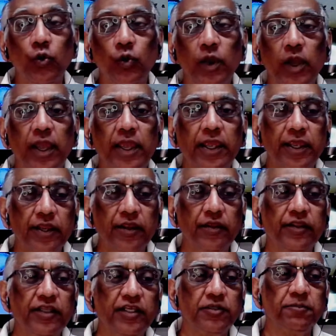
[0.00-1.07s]
yeah. here
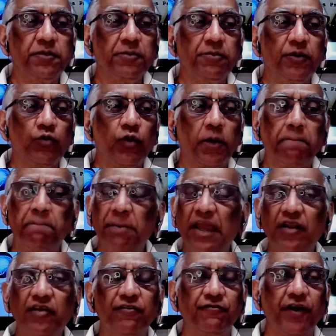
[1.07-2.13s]
these people were
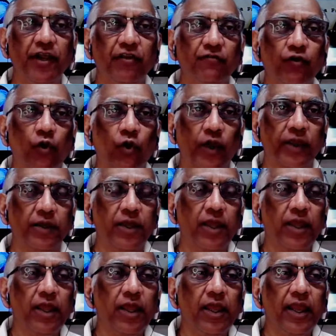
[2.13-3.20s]
petrified of going
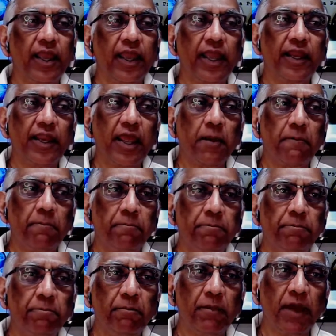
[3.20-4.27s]
and
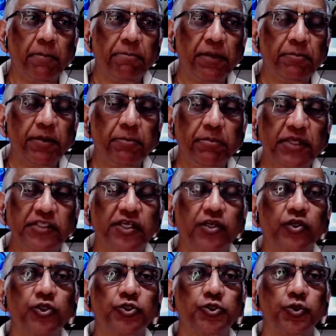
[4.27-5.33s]
people
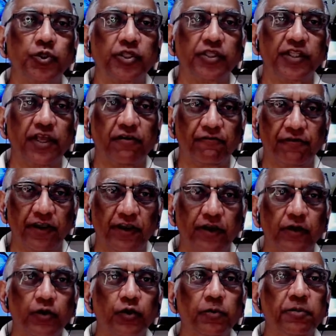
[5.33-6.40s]
misunderstood their
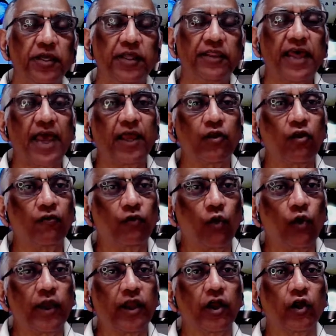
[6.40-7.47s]
fear to be that of
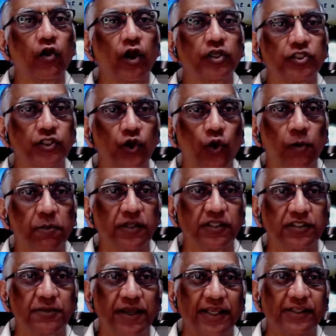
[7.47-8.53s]
going across the open
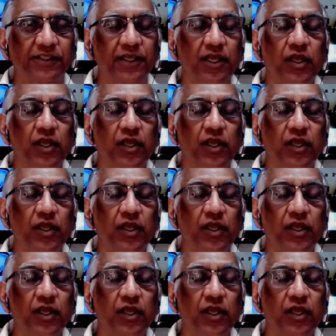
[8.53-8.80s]
space.